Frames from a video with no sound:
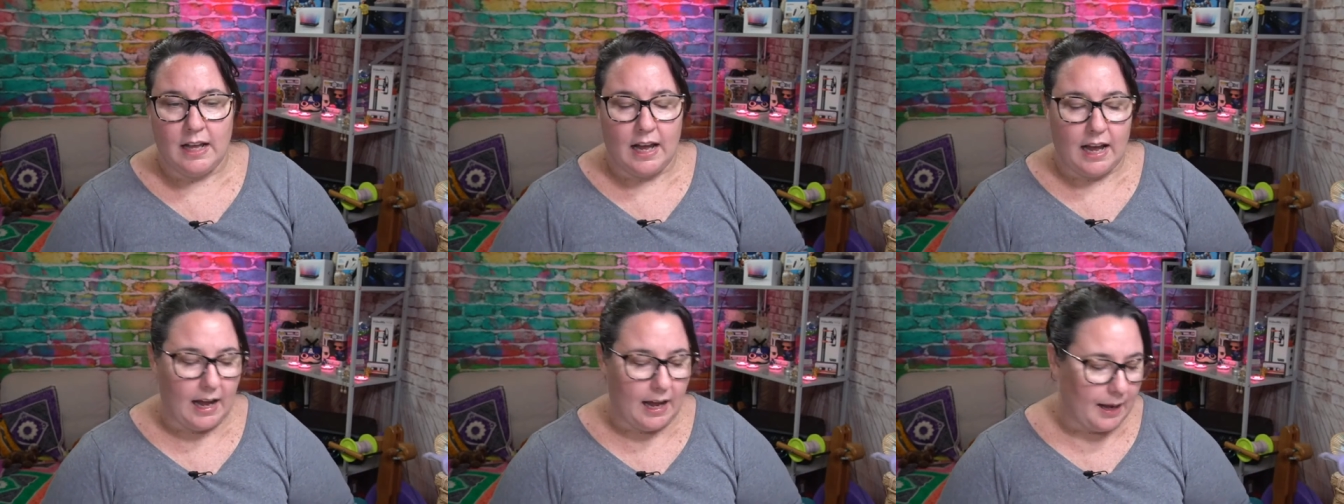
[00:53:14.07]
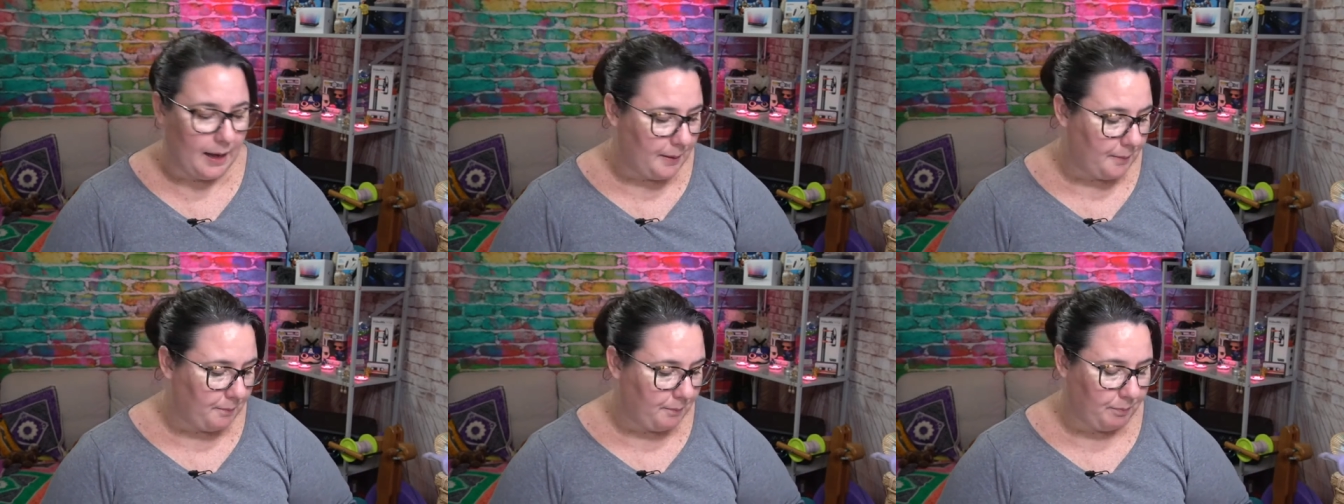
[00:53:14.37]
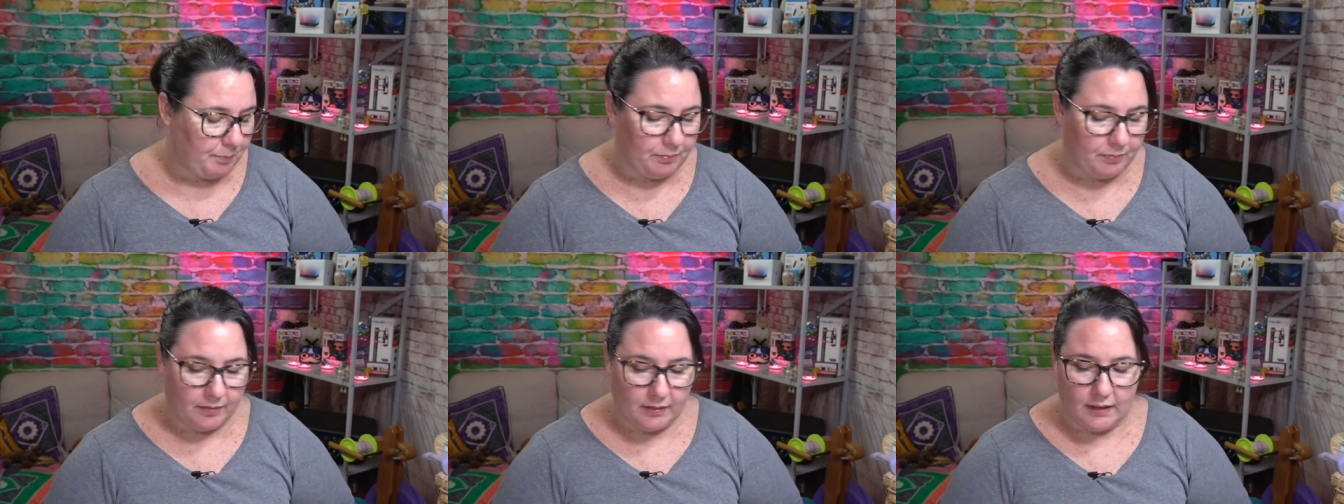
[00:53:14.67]

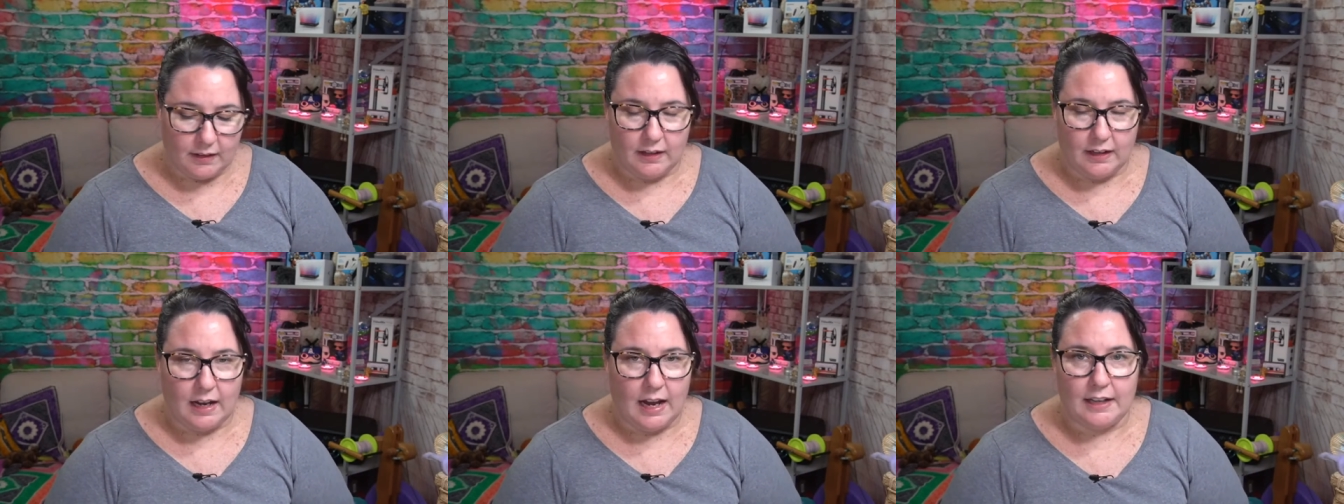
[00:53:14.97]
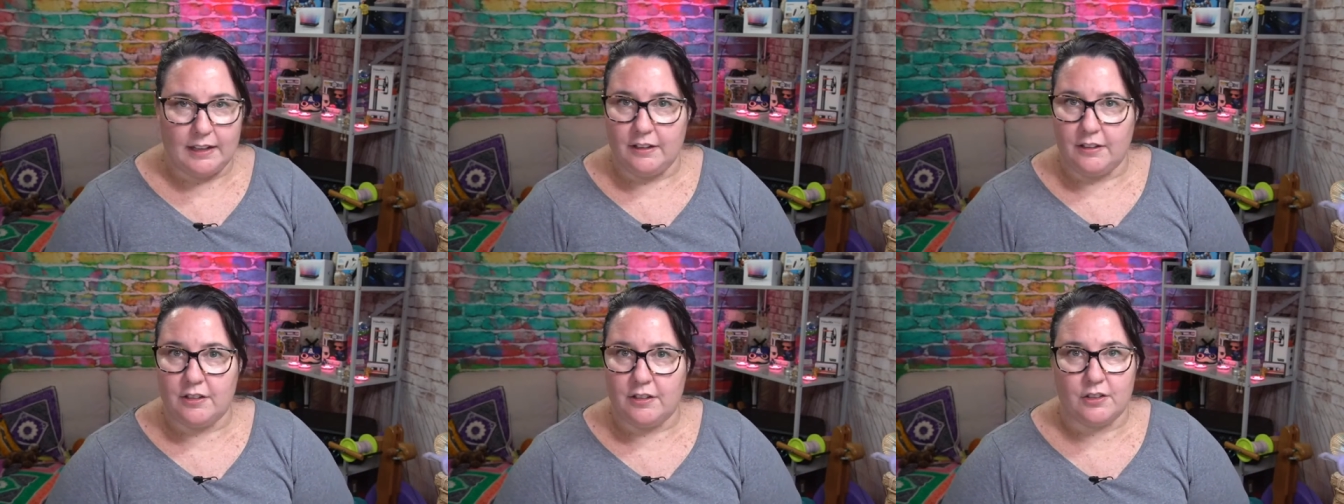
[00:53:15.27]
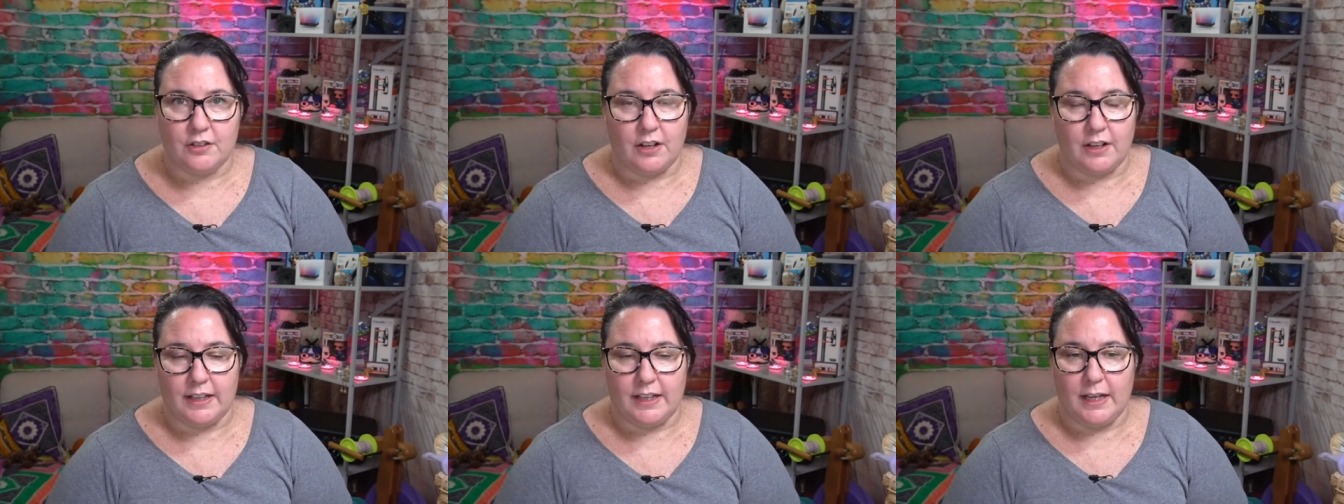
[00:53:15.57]
Um, and you
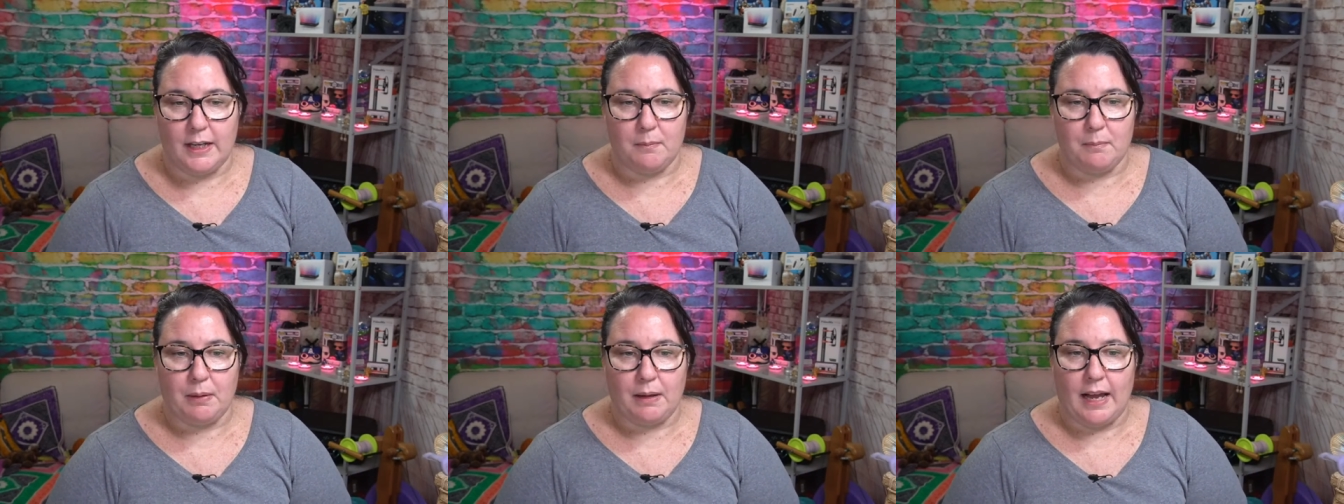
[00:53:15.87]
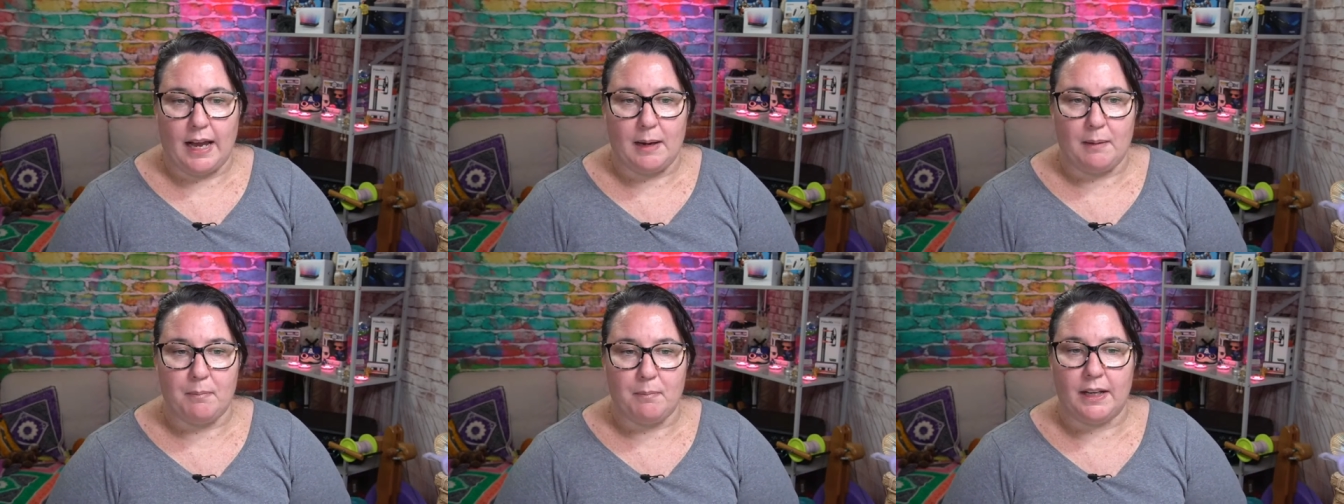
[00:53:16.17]
just got to keep playing.